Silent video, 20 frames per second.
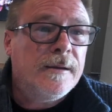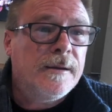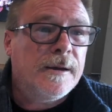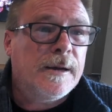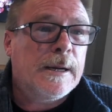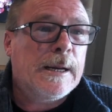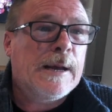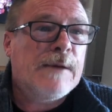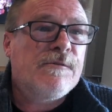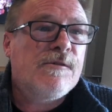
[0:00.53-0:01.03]

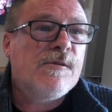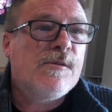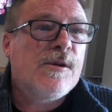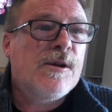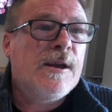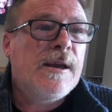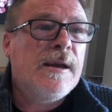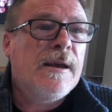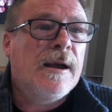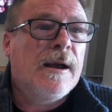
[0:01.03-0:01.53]
G'day
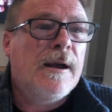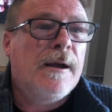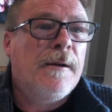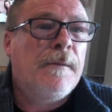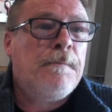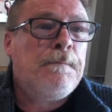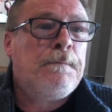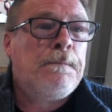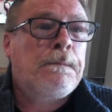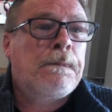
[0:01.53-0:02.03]
everybody.
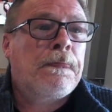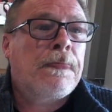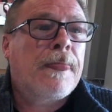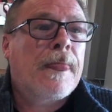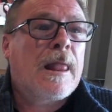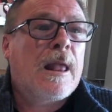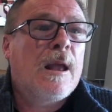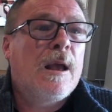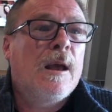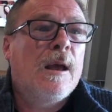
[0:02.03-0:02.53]
I've